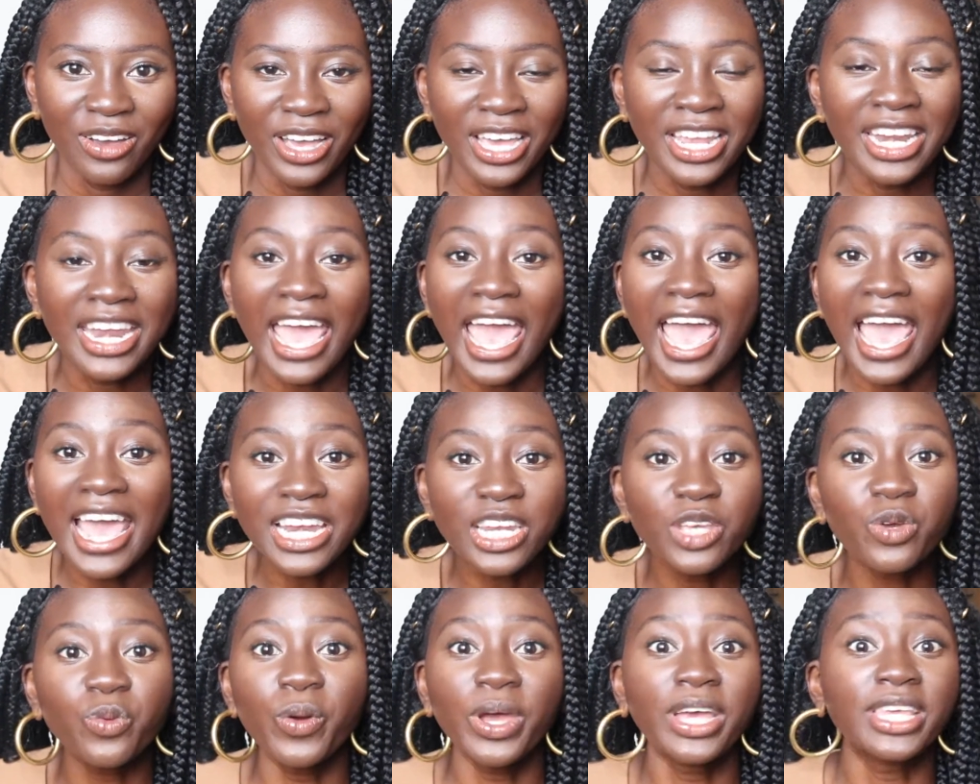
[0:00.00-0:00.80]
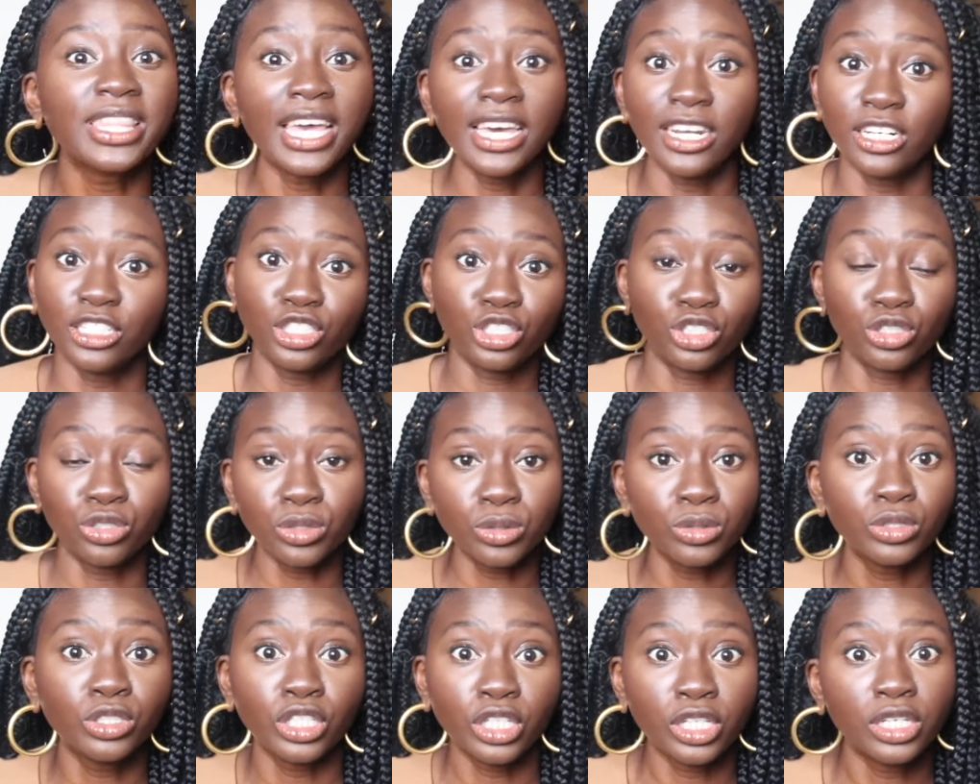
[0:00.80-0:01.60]
In any way that is
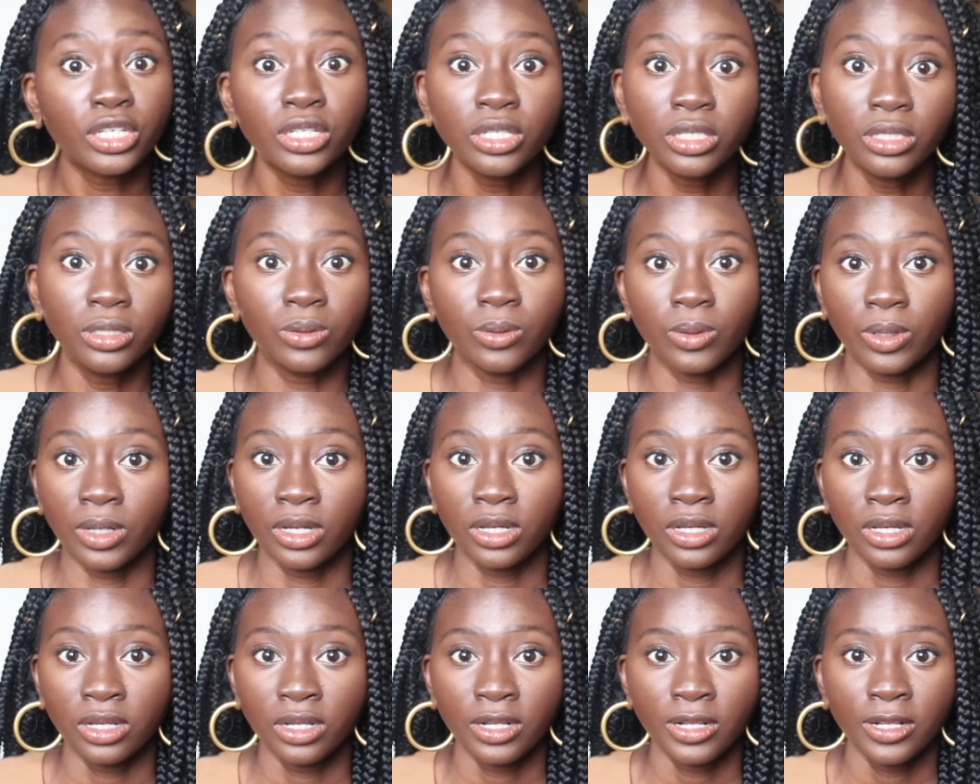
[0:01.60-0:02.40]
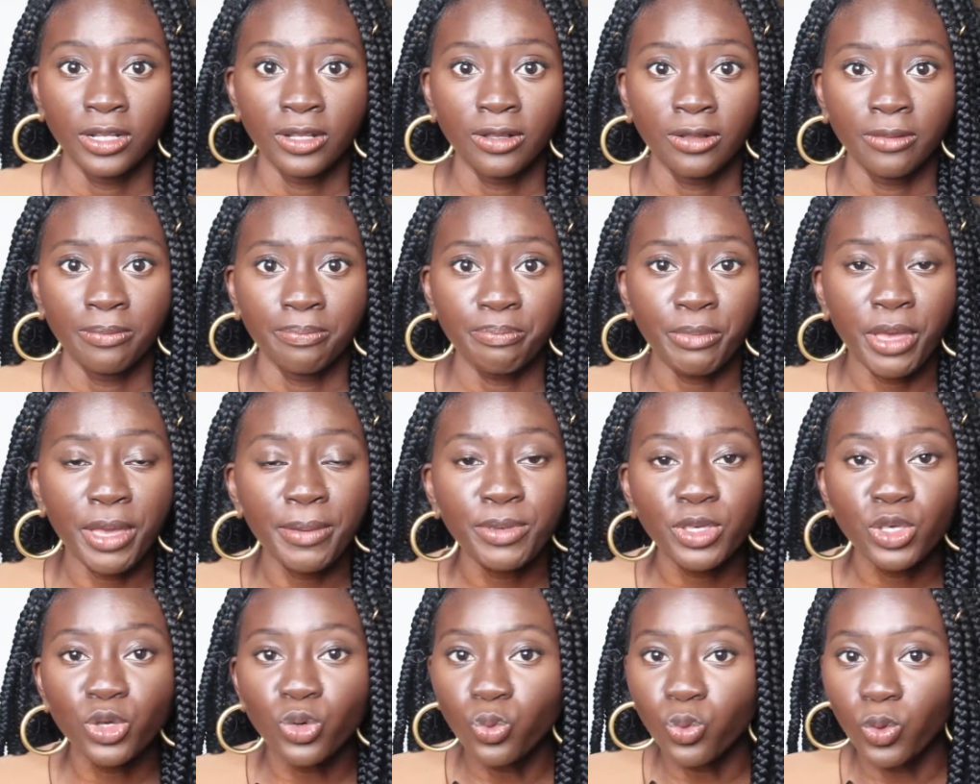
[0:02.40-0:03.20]
true to you.
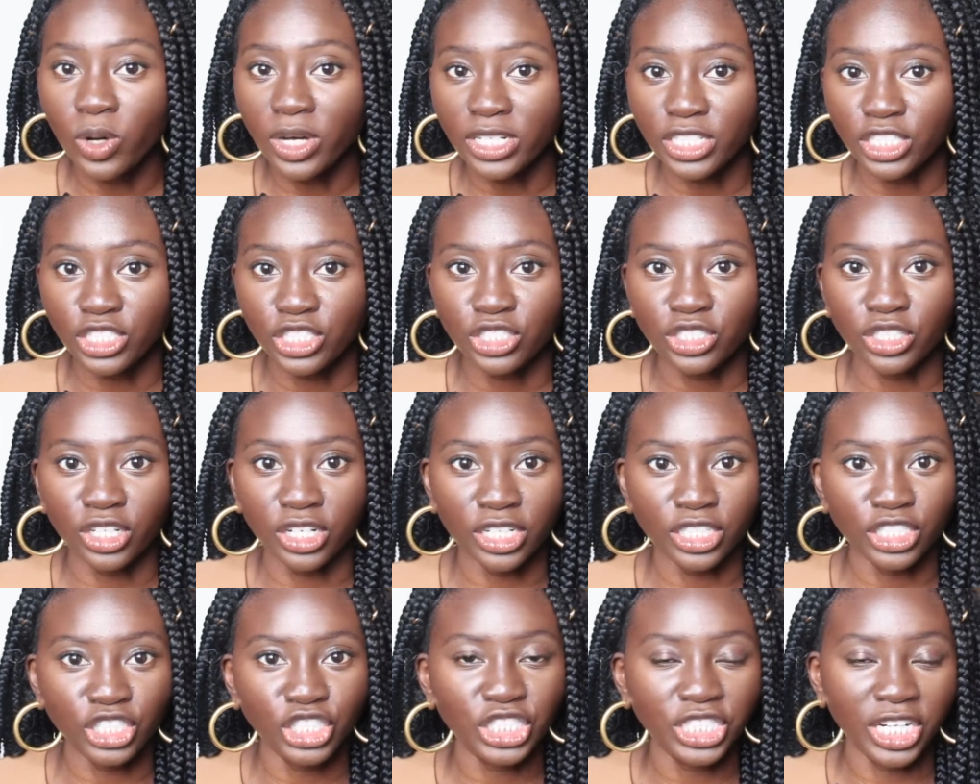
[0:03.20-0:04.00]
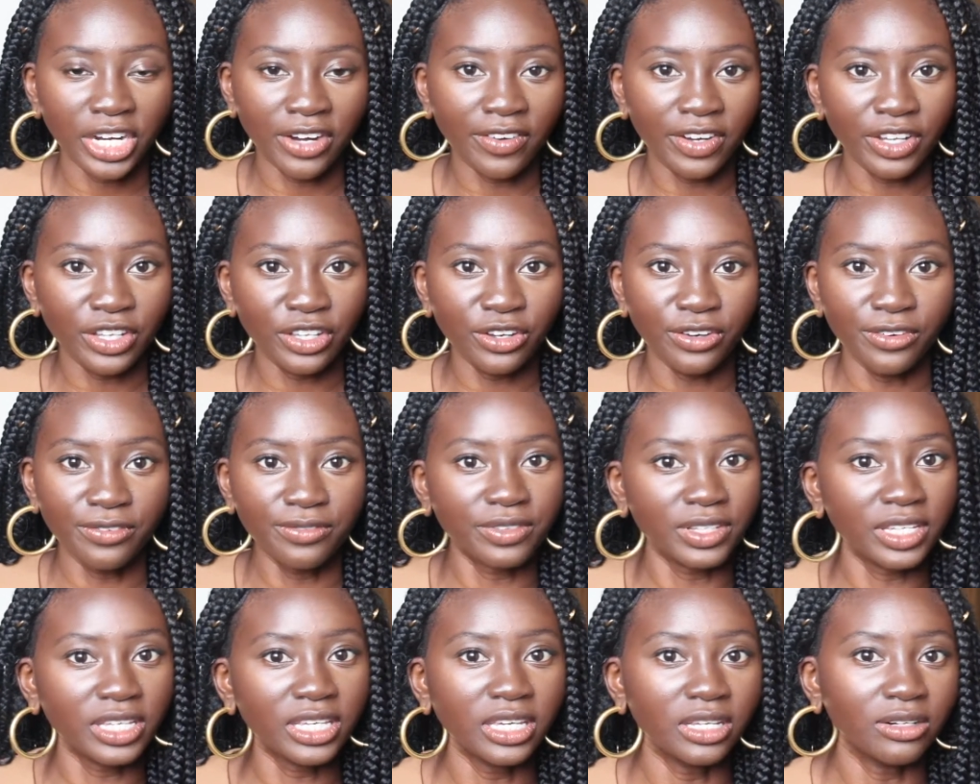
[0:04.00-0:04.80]
Maybe you want to start sharing your
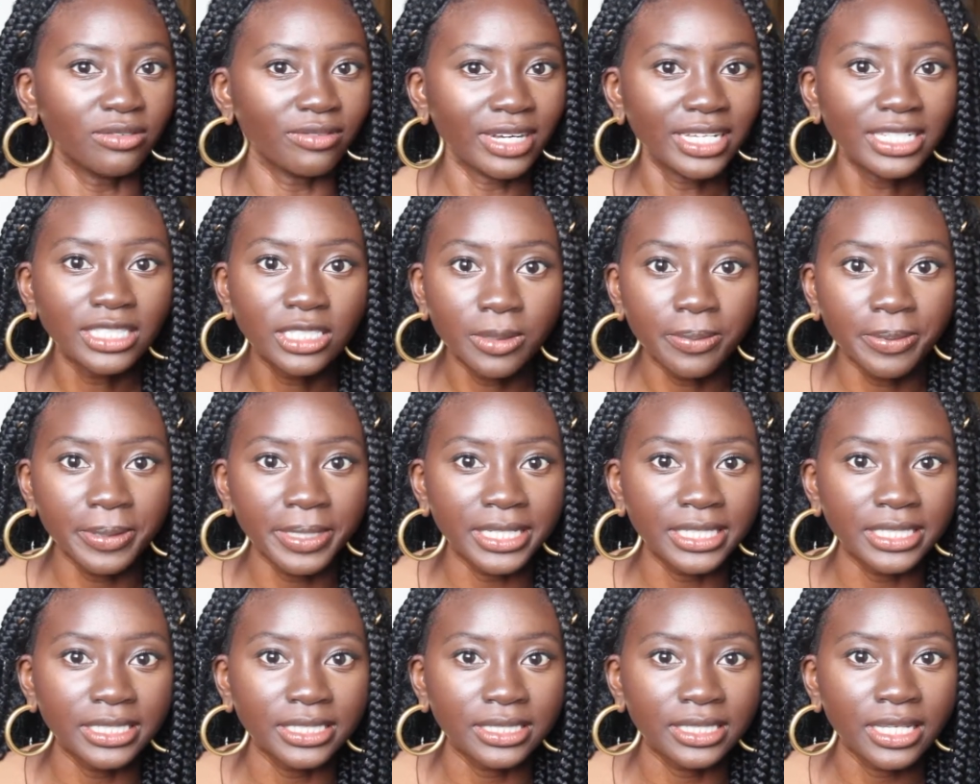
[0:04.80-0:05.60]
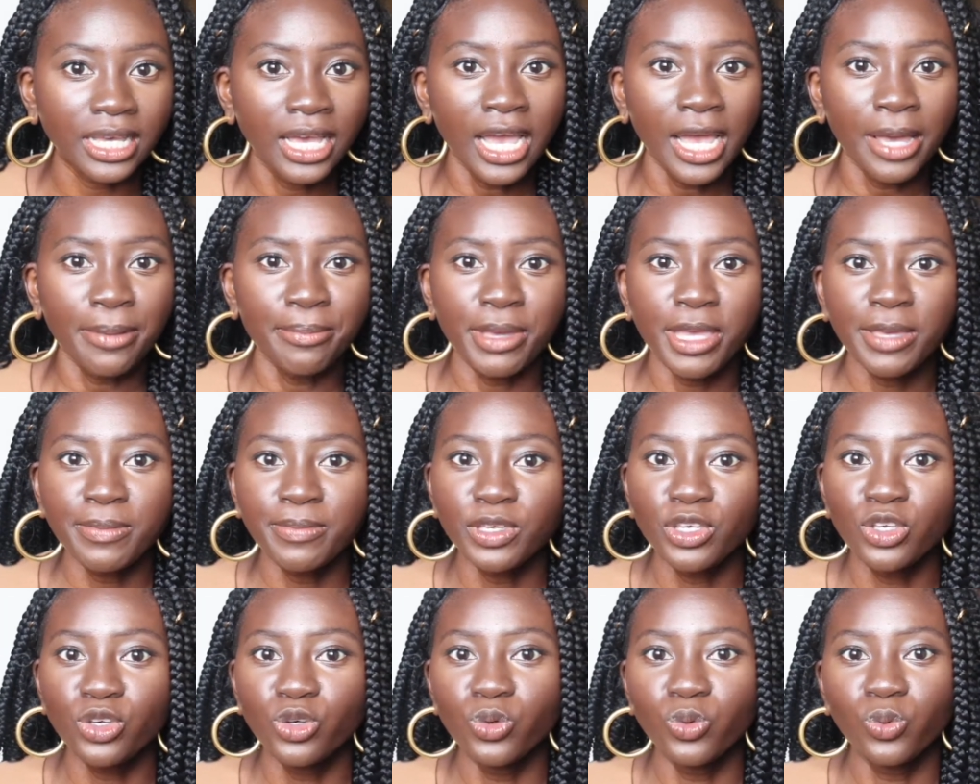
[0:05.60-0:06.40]
vegan recipes. Maybe
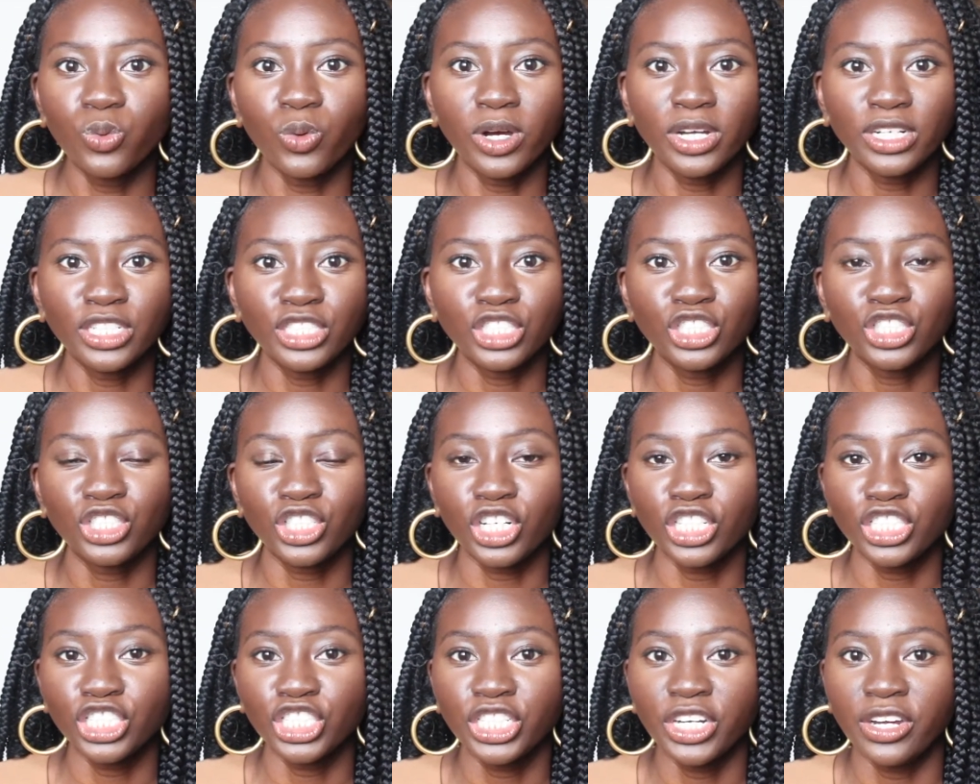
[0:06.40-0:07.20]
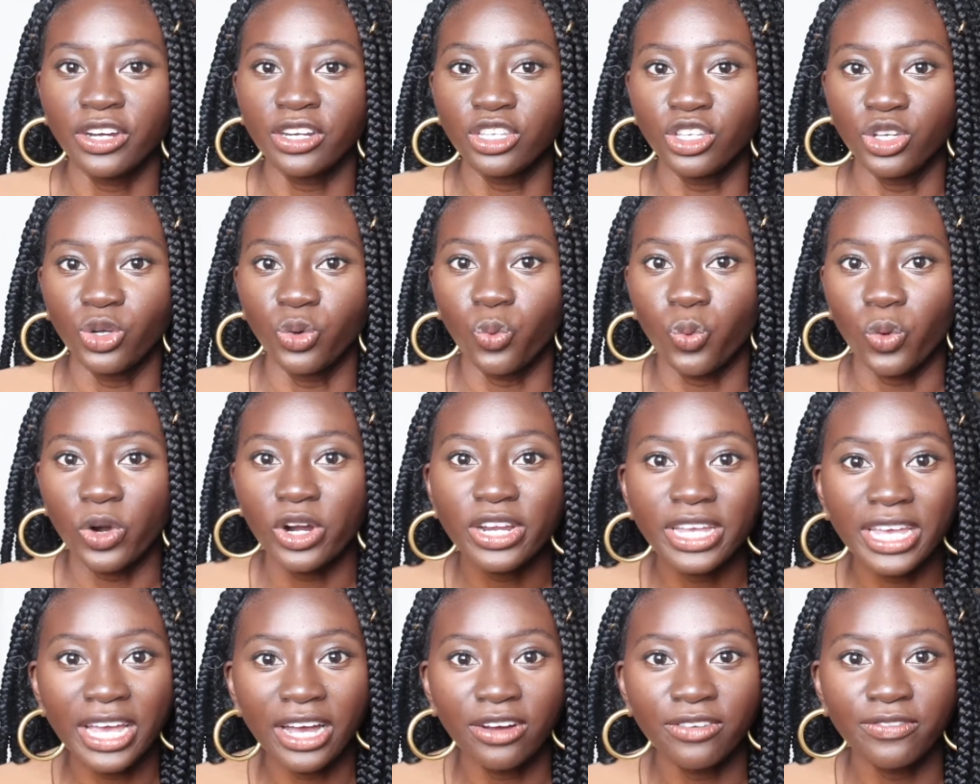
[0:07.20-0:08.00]
you want to start sharing your
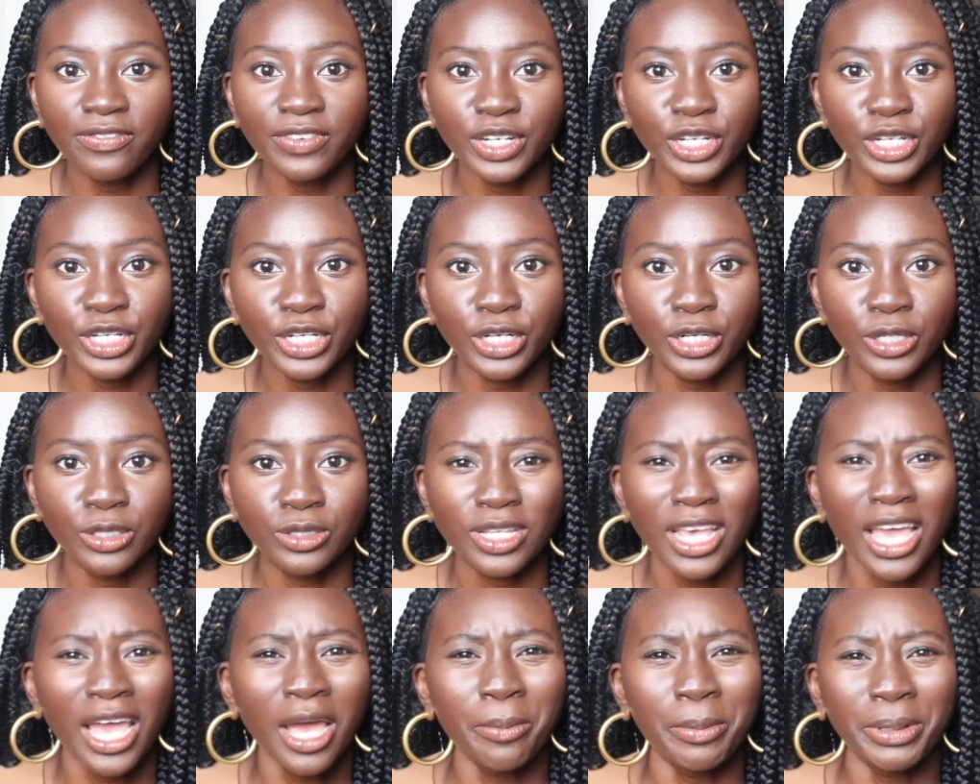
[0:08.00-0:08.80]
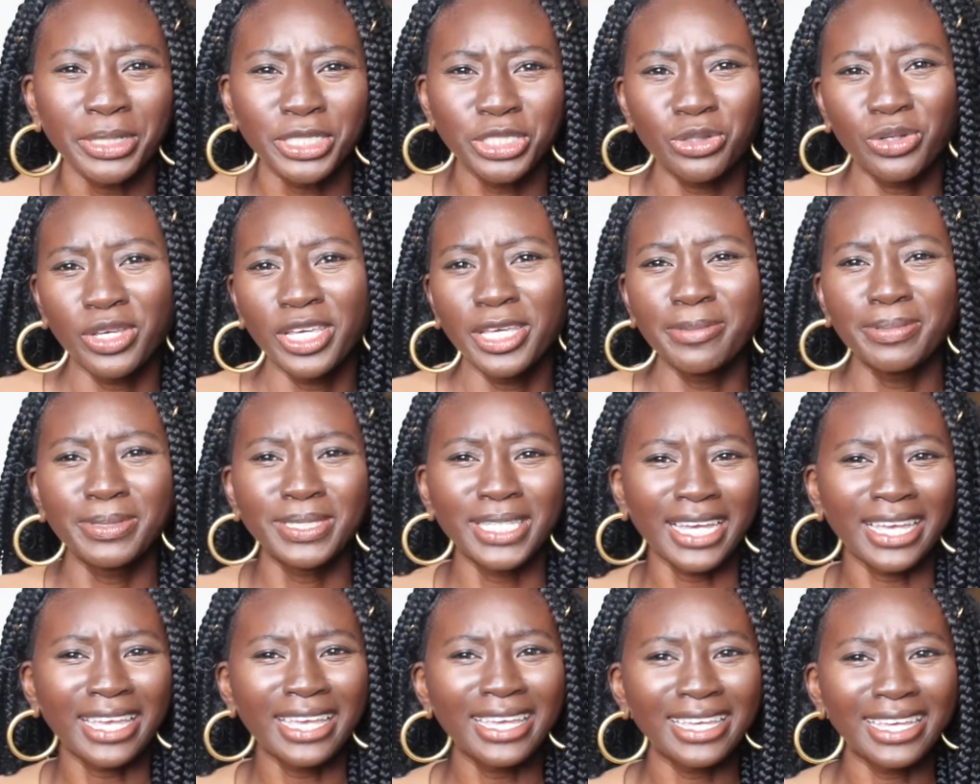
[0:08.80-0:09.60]
workout videos, but you keep
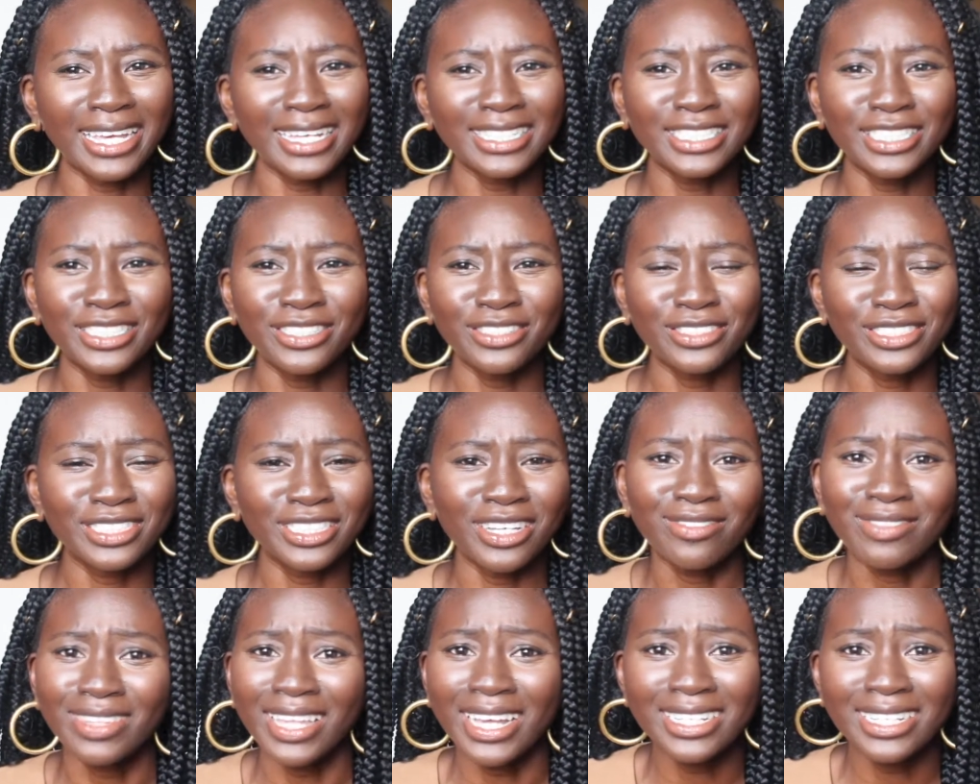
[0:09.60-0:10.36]
second guessing yourself.